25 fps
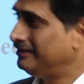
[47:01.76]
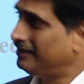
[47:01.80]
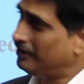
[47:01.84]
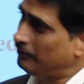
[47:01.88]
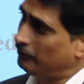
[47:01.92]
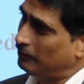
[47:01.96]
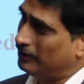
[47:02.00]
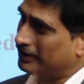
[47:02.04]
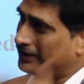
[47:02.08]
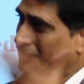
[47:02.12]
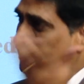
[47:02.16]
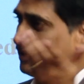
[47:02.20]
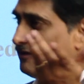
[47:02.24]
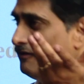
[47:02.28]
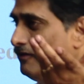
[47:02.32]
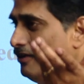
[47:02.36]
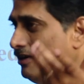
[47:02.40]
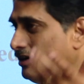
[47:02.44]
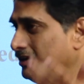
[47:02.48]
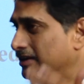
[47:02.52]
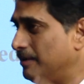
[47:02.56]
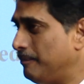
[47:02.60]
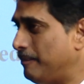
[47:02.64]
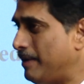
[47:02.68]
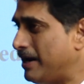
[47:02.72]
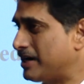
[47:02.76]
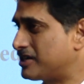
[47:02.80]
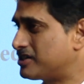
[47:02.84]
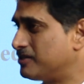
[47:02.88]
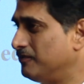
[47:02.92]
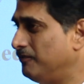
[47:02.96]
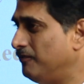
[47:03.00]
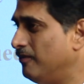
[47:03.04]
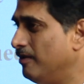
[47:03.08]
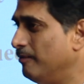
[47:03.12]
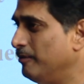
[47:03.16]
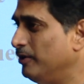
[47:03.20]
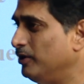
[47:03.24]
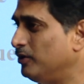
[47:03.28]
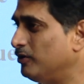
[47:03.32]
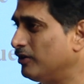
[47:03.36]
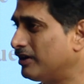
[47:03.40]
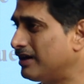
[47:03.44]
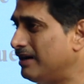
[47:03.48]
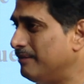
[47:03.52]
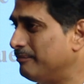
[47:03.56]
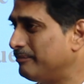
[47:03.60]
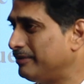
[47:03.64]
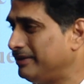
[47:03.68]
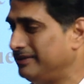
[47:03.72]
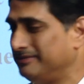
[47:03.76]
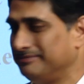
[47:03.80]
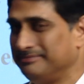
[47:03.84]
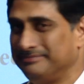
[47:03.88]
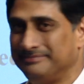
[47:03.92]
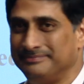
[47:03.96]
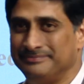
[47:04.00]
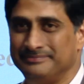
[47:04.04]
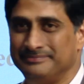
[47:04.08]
then we'll convert the partnership form into a company.